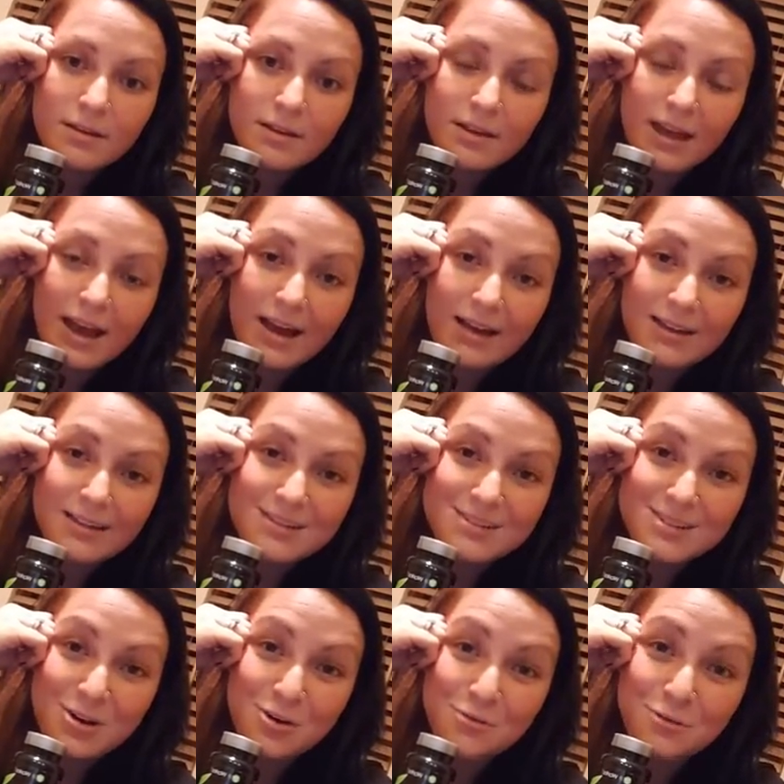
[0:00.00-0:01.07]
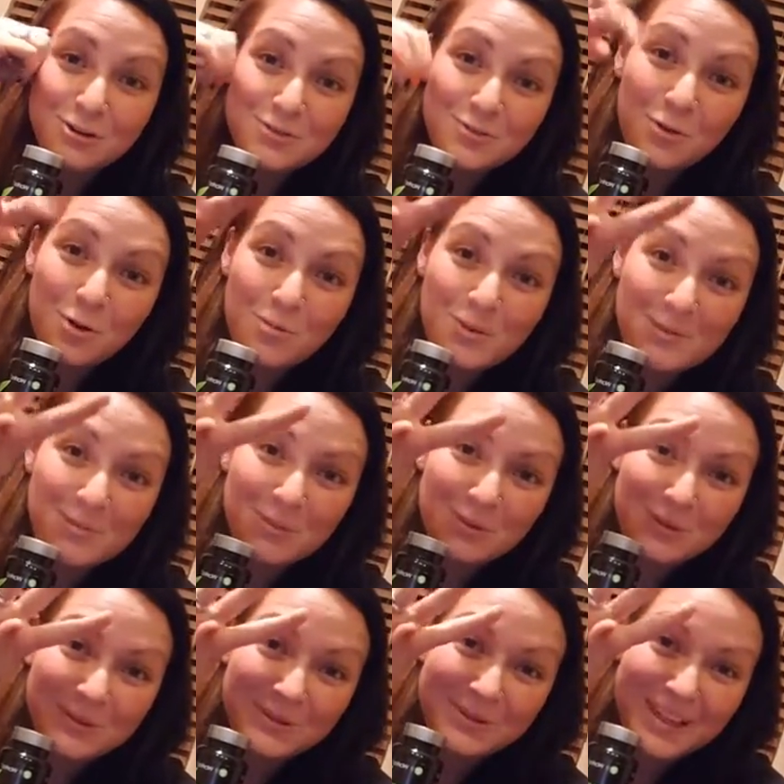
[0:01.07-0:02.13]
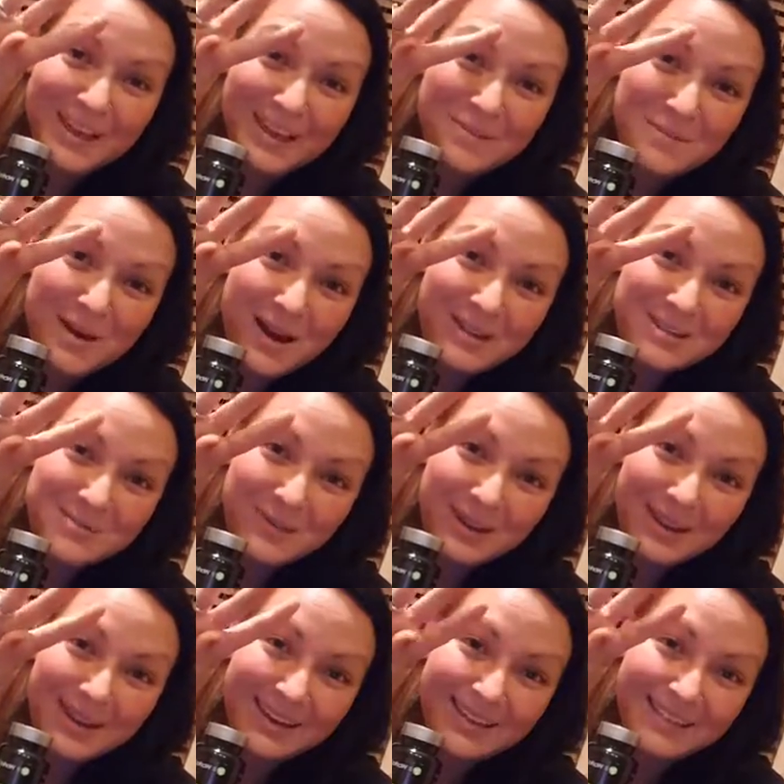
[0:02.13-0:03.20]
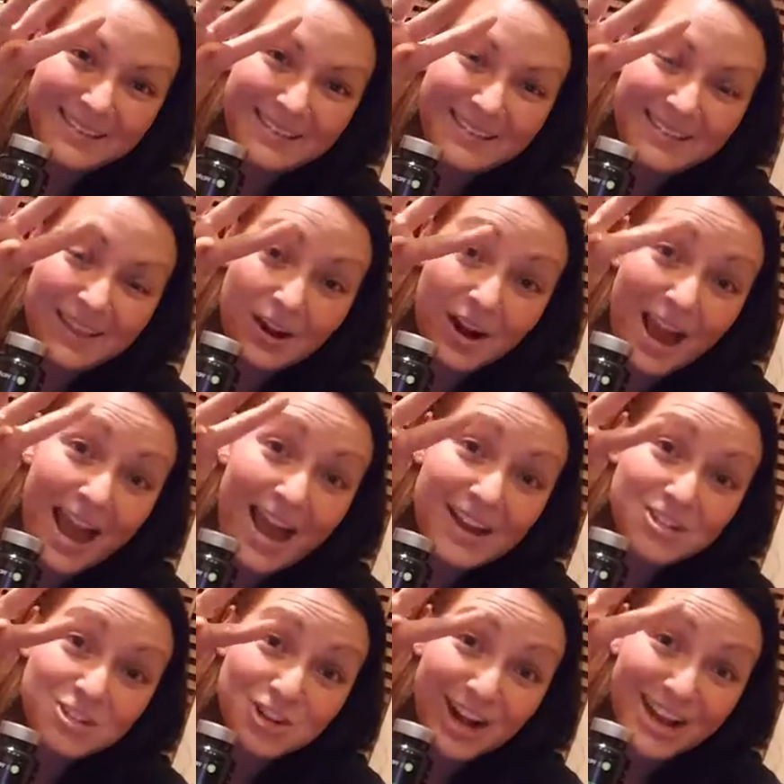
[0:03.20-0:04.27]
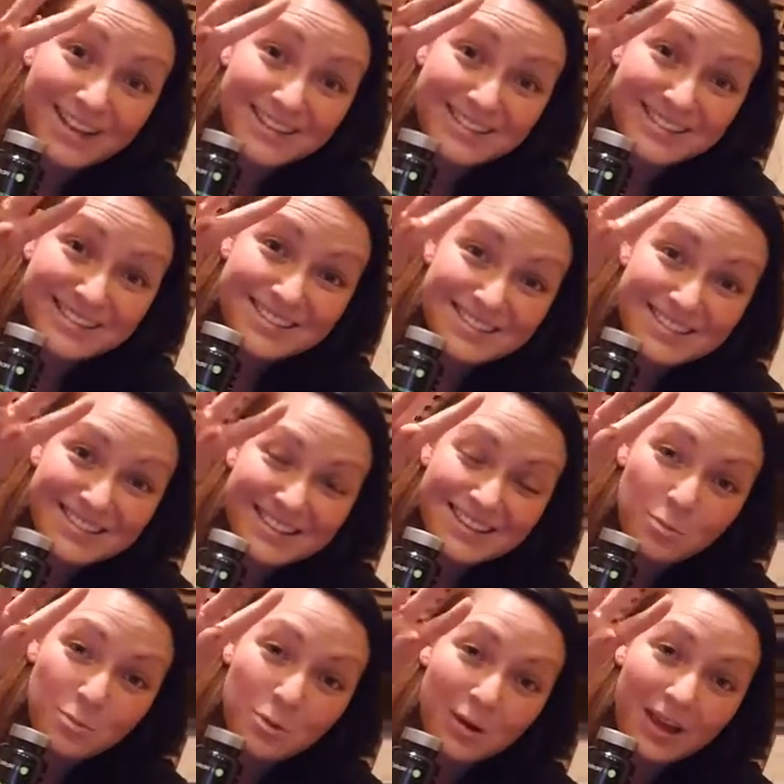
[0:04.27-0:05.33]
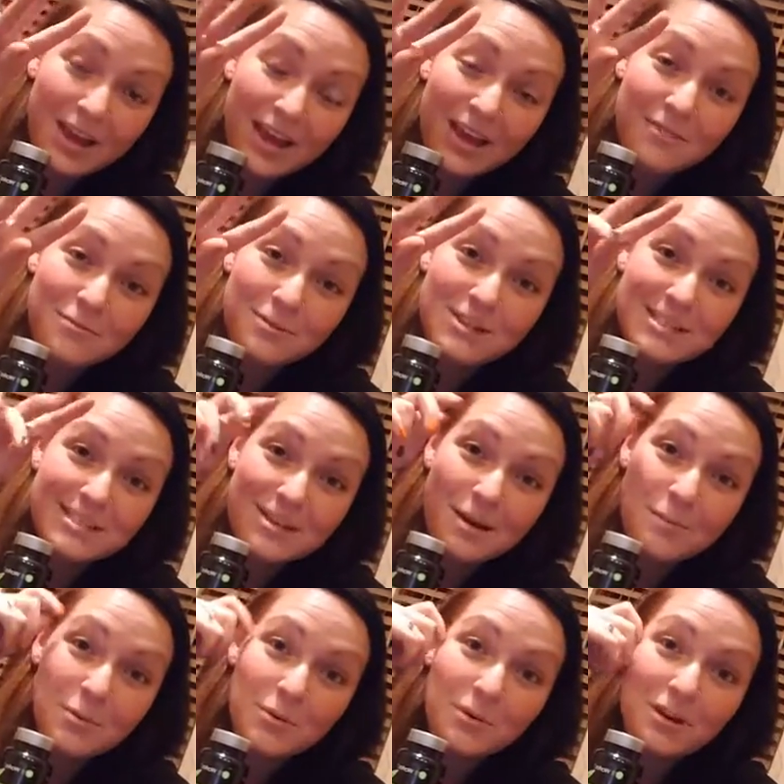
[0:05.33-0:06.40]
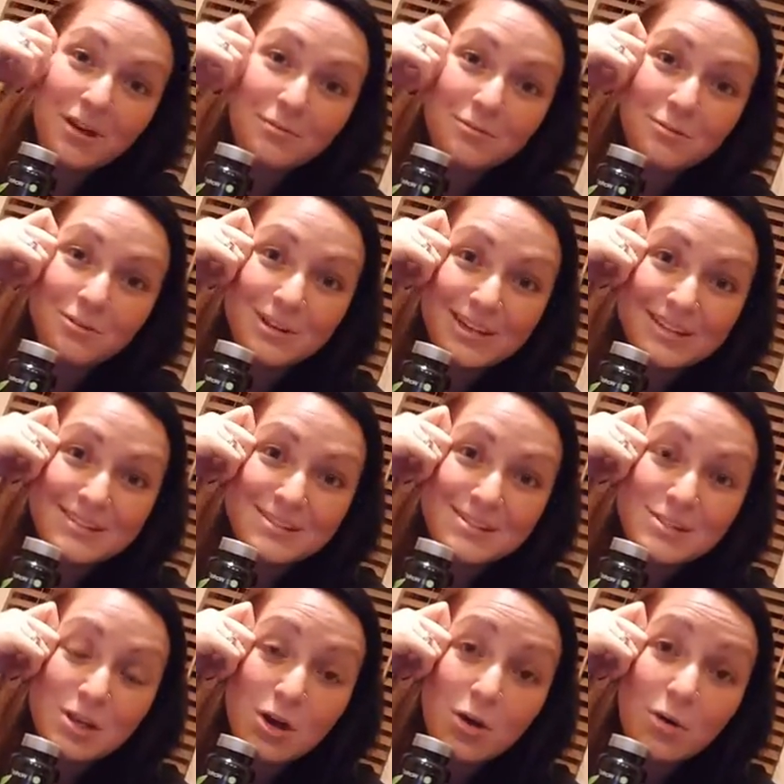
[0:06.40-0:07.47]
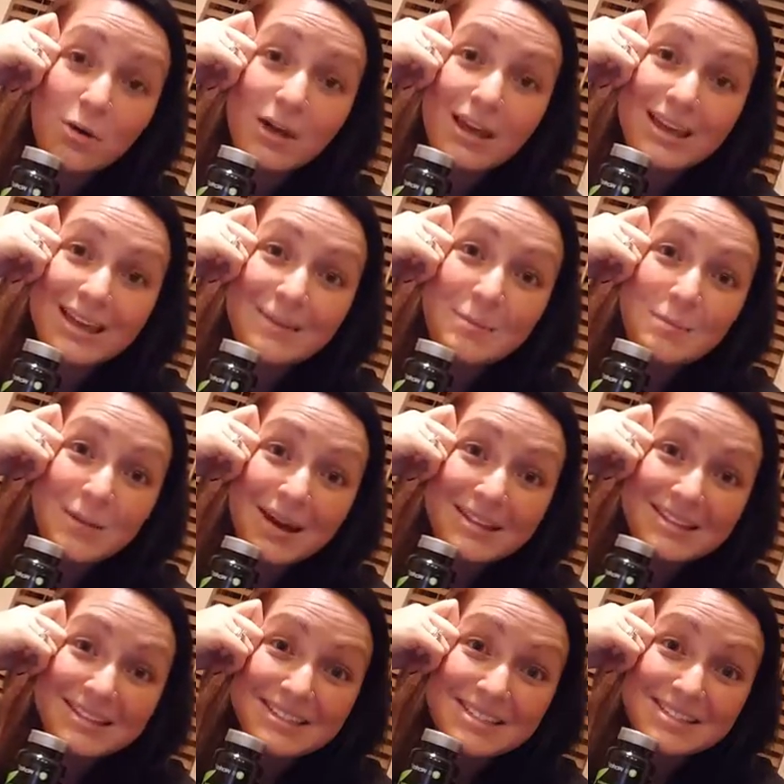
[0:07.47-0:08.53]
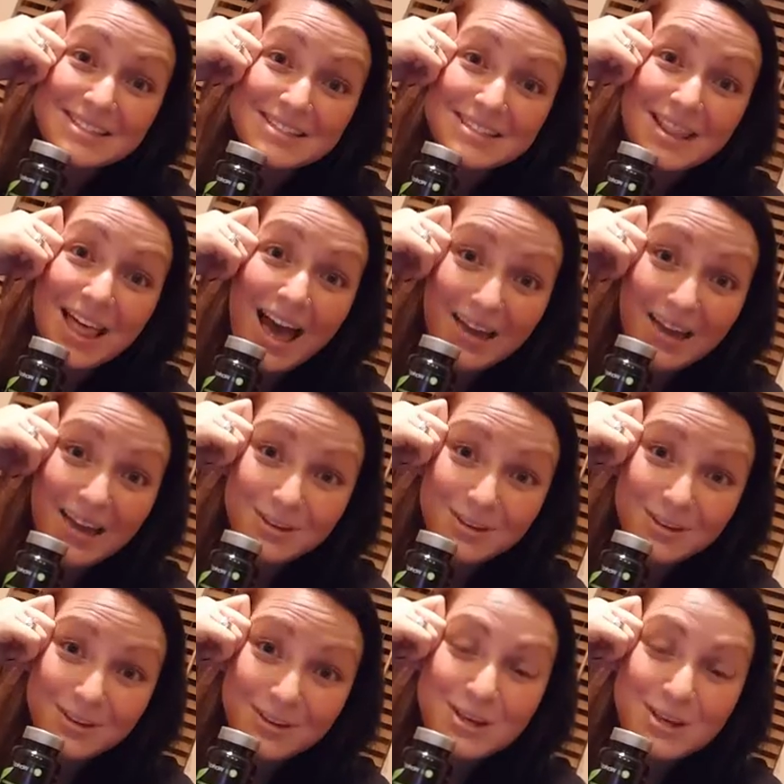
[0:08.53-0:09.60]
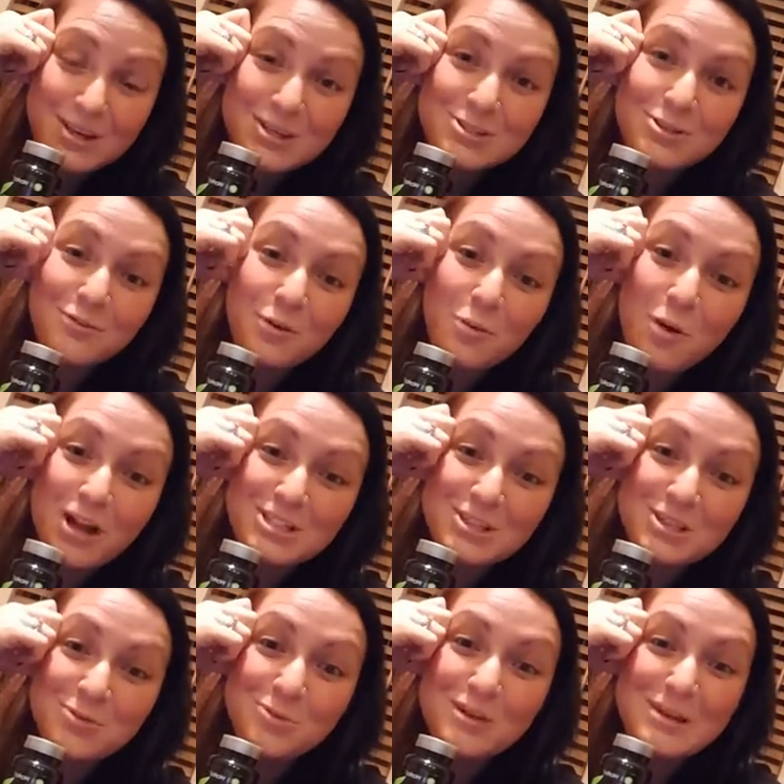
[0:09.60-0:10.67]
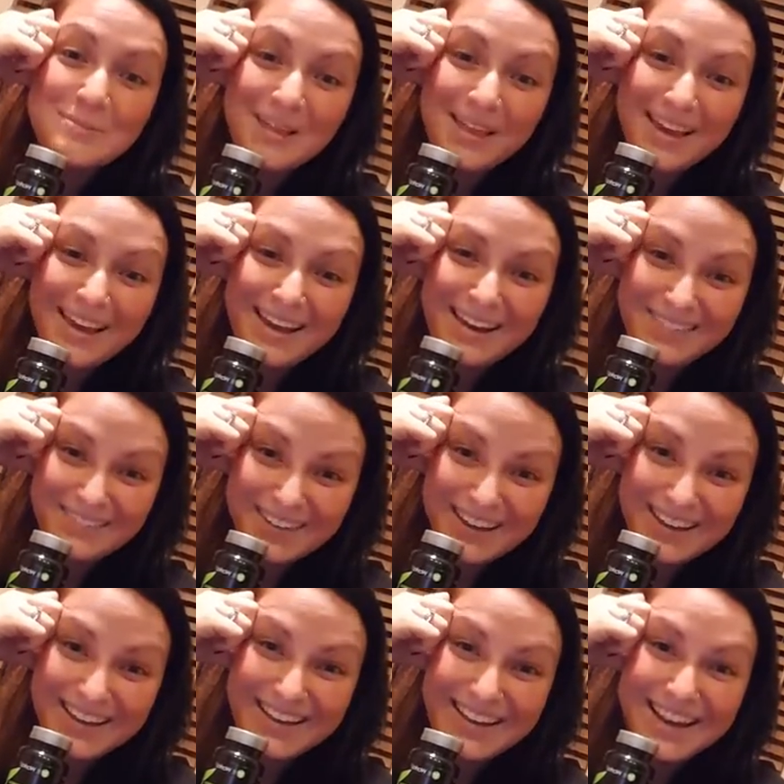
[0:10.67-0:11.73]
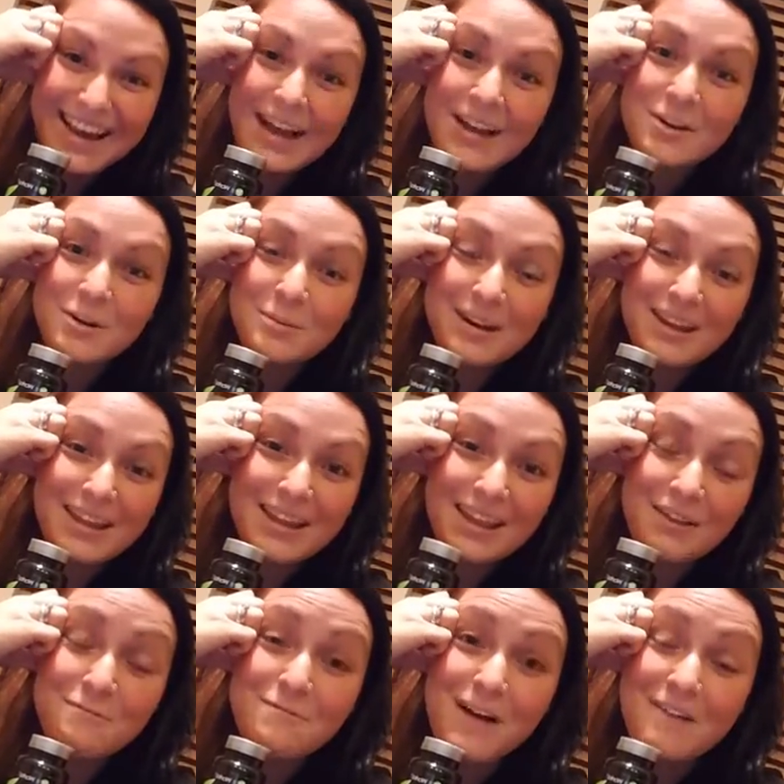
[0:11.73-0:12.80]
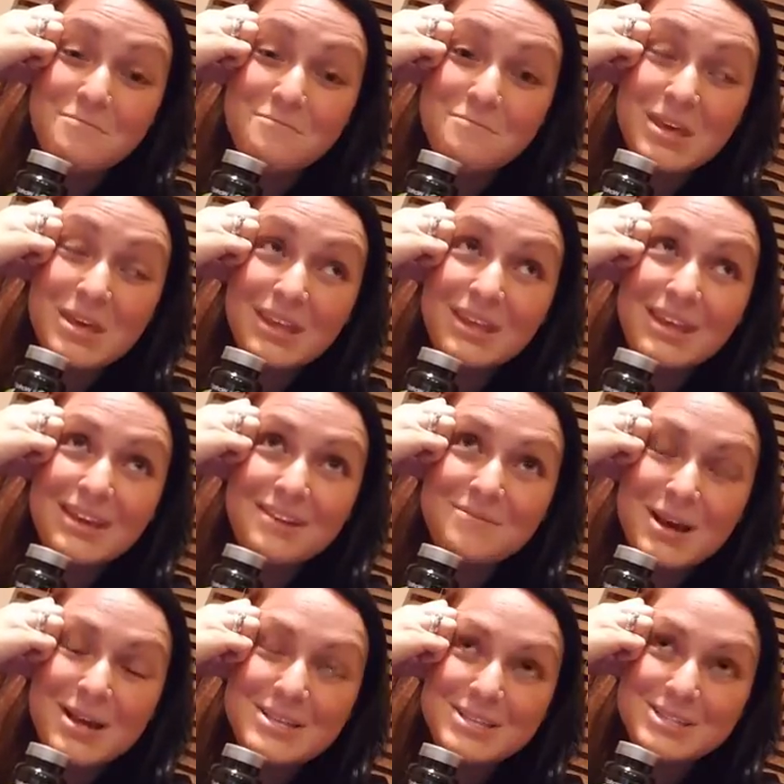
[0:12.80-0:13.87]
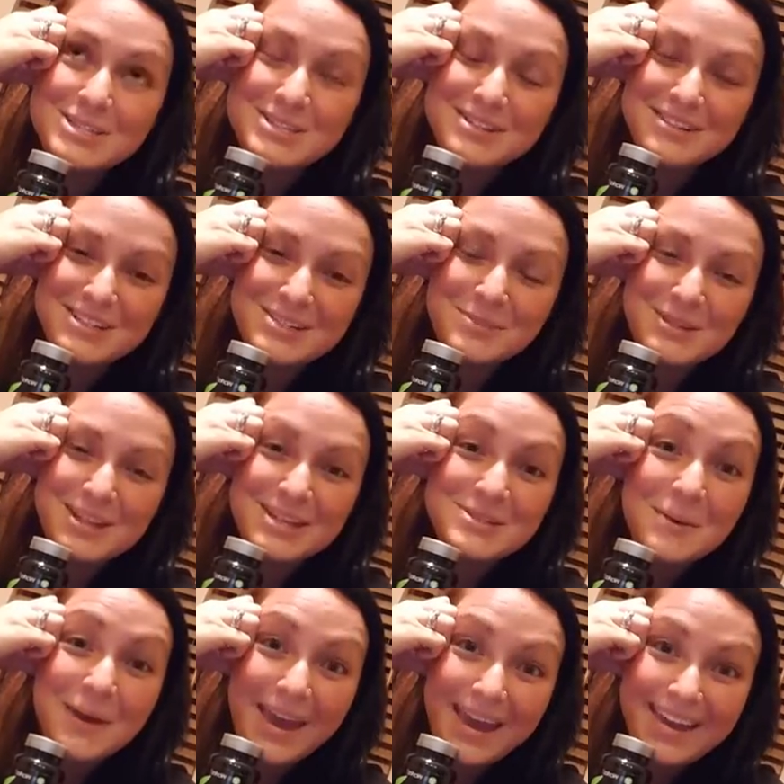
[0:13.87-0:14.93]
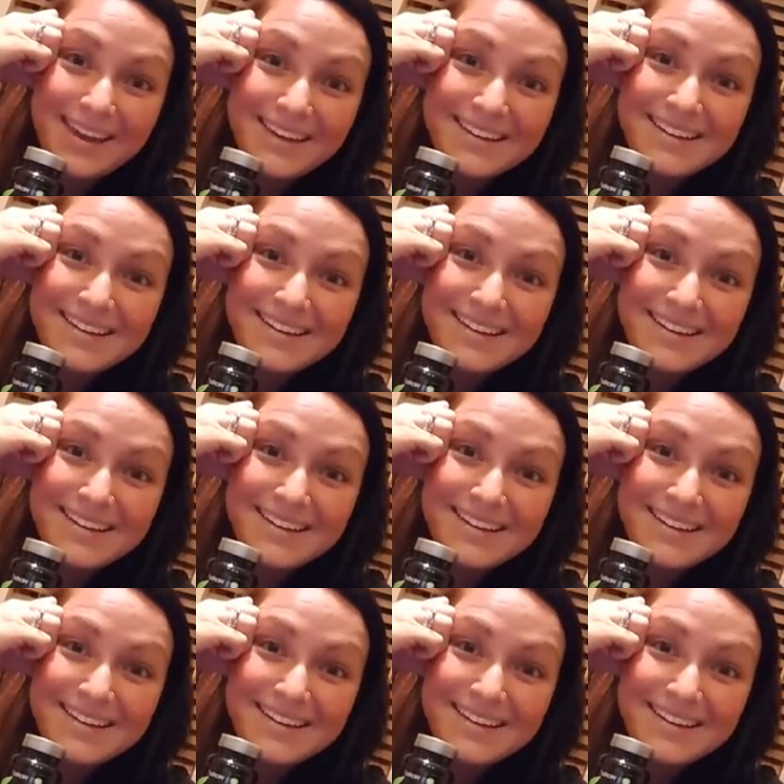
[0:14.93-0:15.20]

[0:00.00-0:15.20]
yeah. So first 4 people that inbox me their address will get a free sample of greens. So keep in mind that this is live. So if you're watching the replay of it, I know I'm going to get like 5 million messages of this, but that's okay,